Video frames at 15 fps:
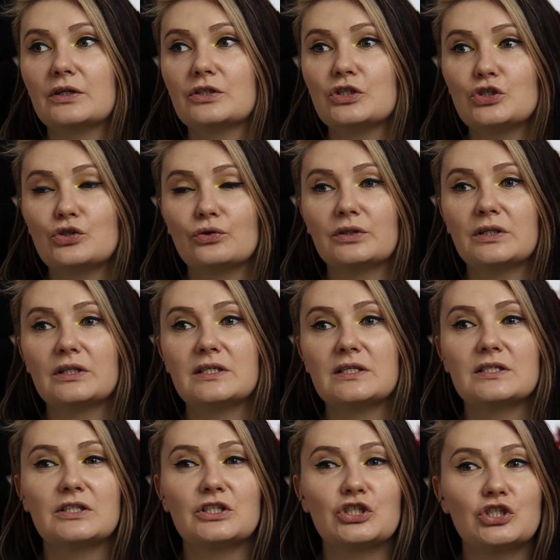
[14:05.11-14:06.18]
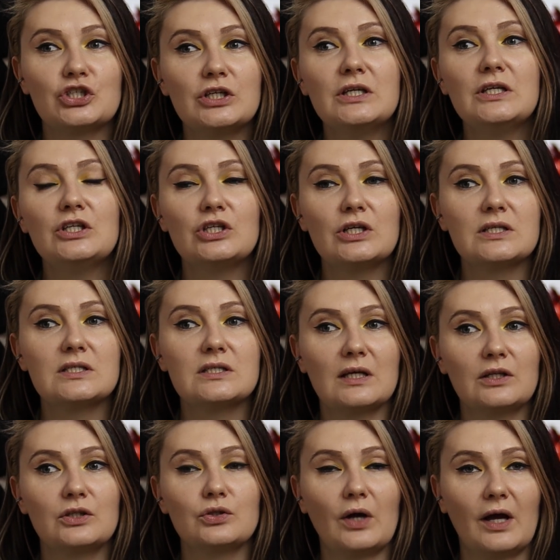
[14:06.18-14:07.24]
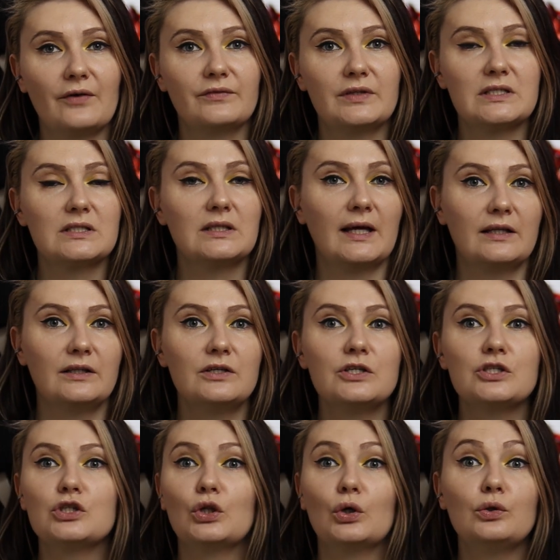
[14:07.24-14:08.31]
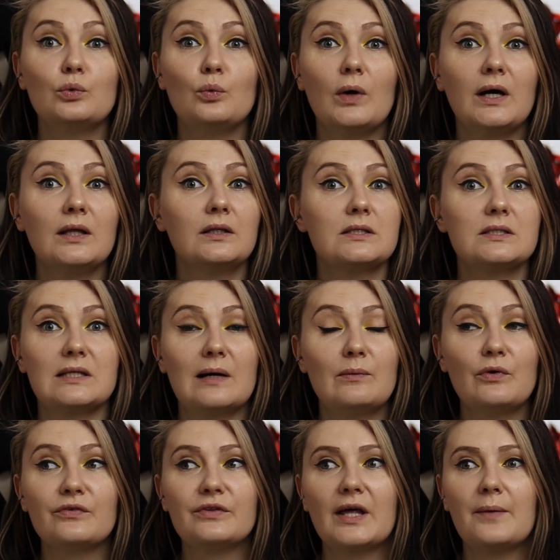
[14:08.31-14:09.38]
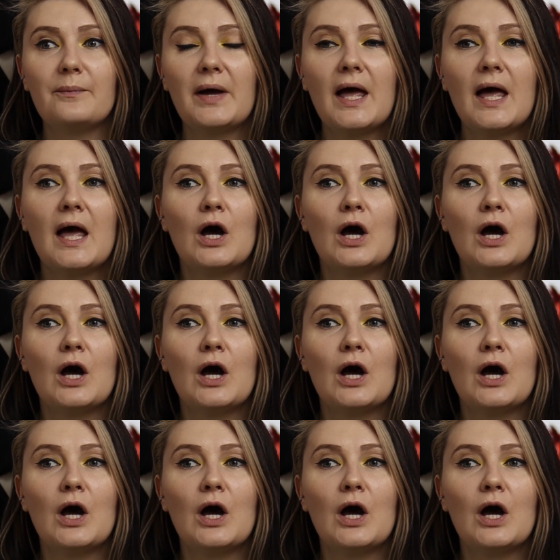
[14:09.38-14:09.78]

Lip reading: the journalist, she just started to have these letters, not one, some of them